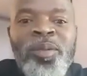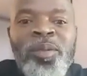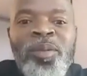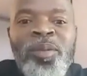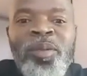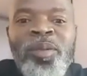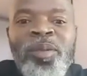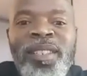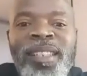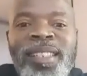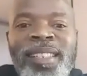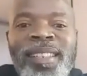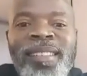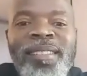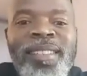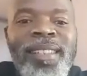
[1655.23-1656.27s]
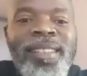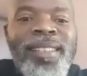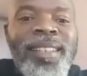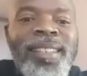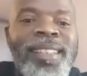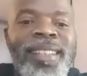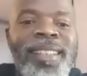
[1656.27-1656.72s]

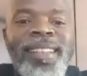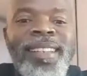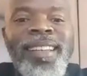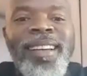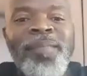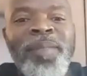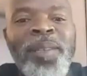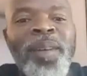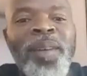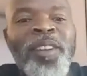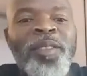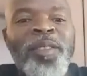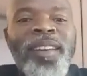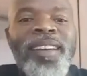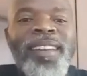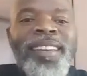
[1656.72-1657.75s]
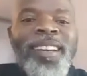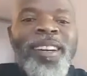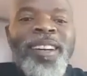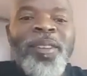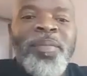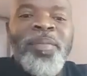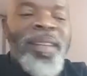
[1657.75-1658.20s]
I'm in my trailer
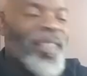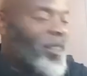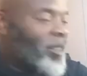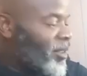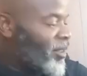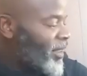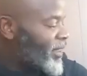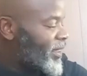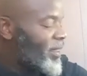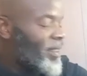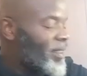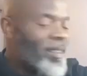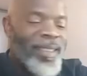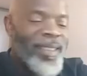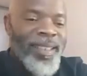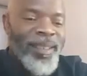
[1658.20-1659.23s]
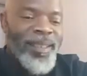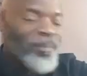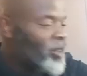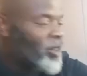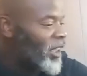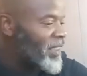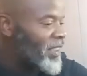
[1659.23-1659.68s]
now. You know, I just
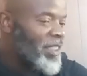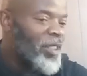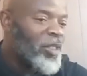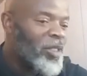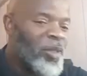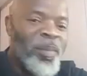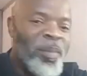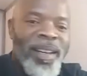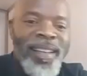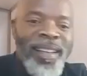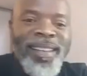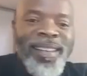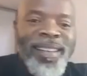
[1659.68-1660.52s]
changed into my